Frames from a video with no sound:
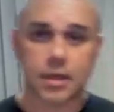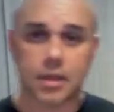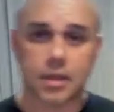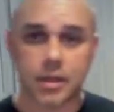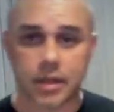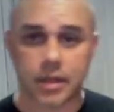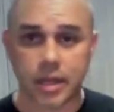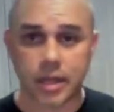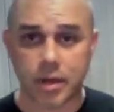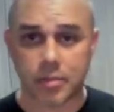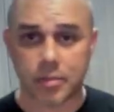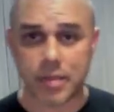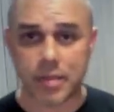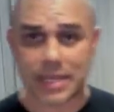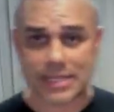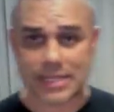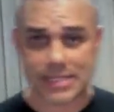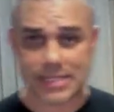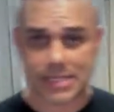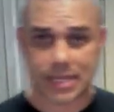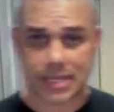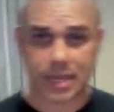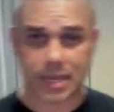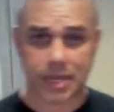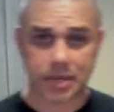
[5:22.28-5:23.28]
Now, by
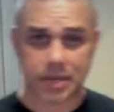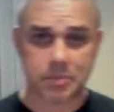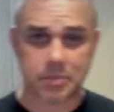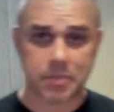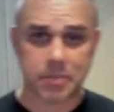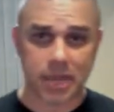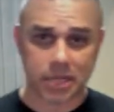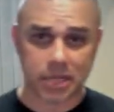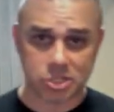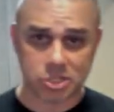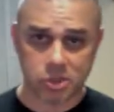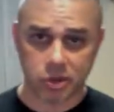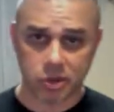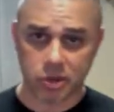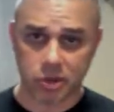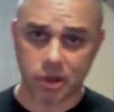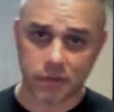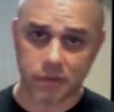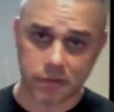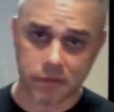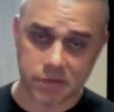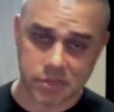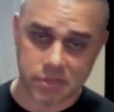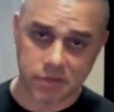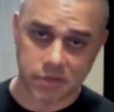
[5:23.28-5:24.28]
design, BackJoy
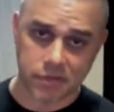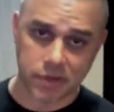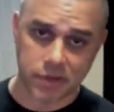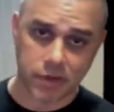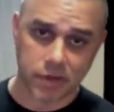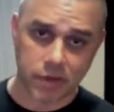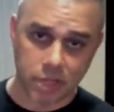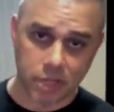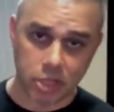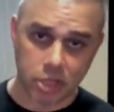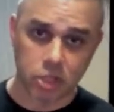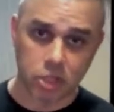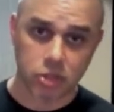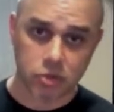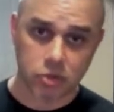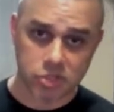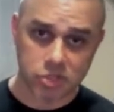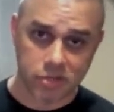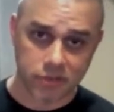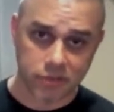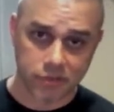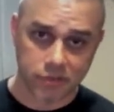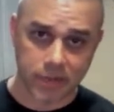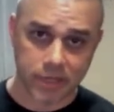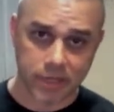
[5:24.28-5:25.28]
offers a very
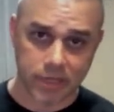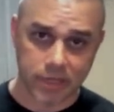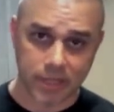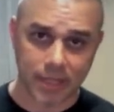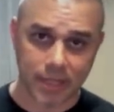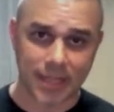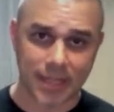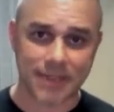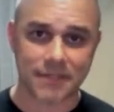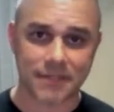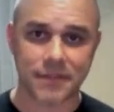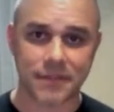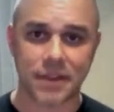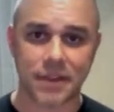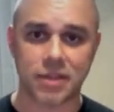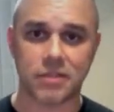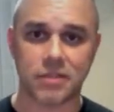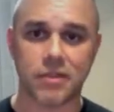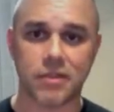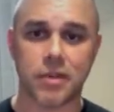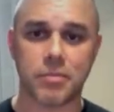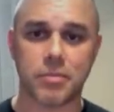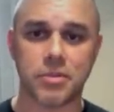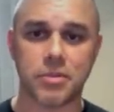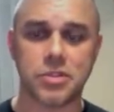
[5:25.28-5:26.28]
user-friendly and effective
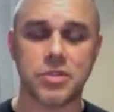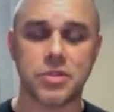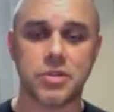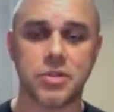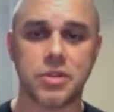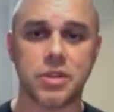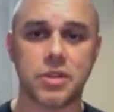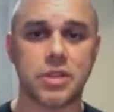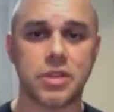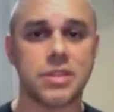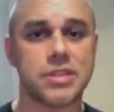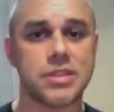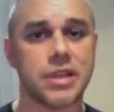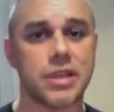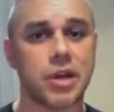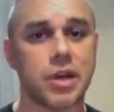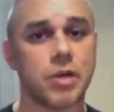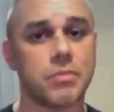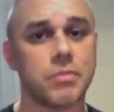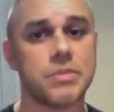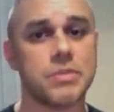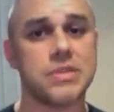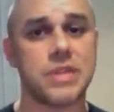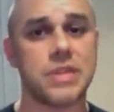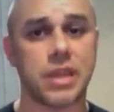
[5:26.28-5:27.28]
opportunity to
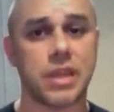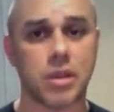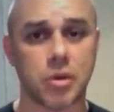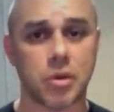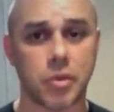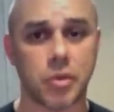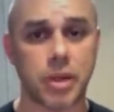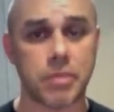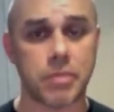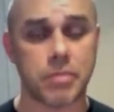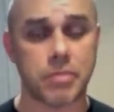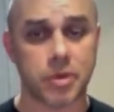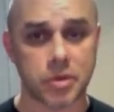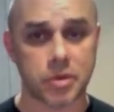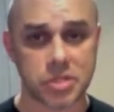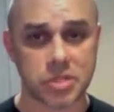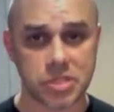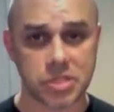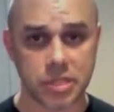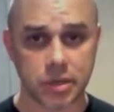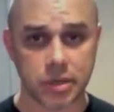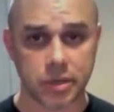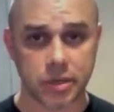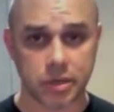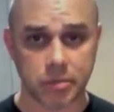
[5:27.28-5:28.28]
help take away
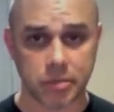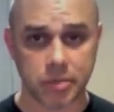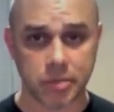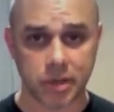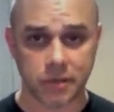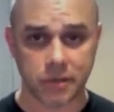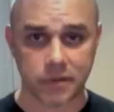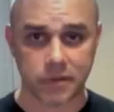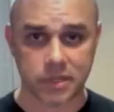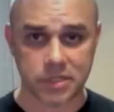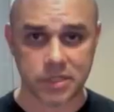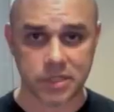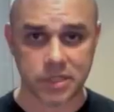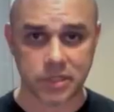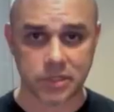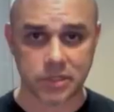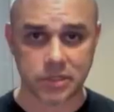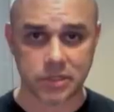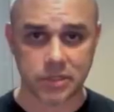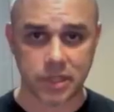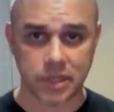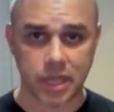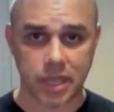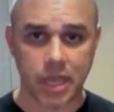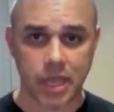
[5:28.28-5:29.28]
posterior pelvic tilt
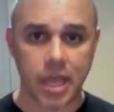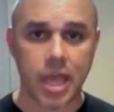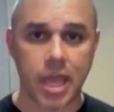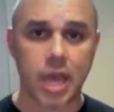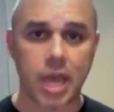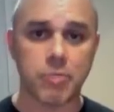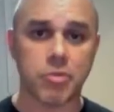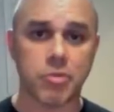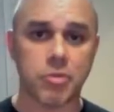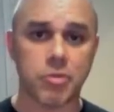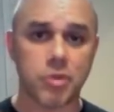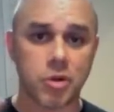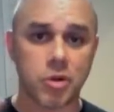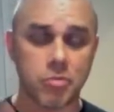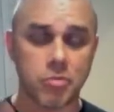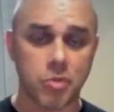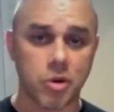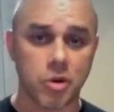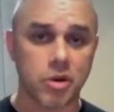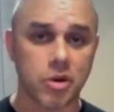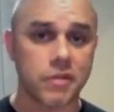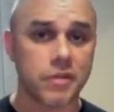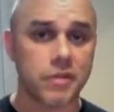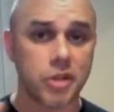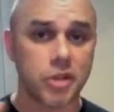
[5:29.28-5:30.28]
and promote
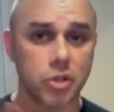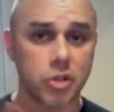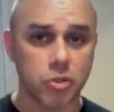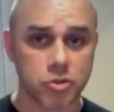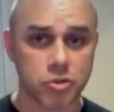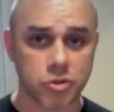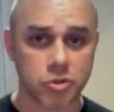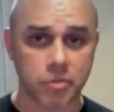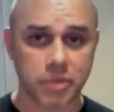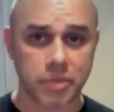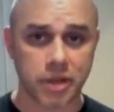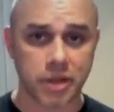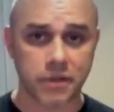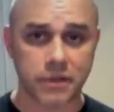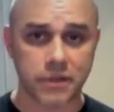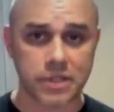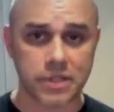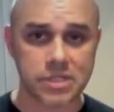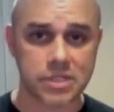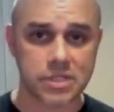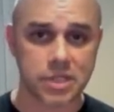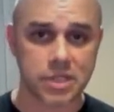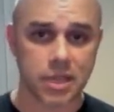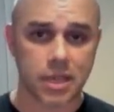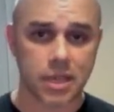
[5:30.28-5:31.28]
more of a neutral
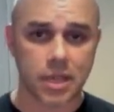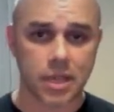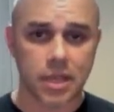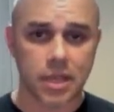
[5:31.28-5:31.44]
pelvis.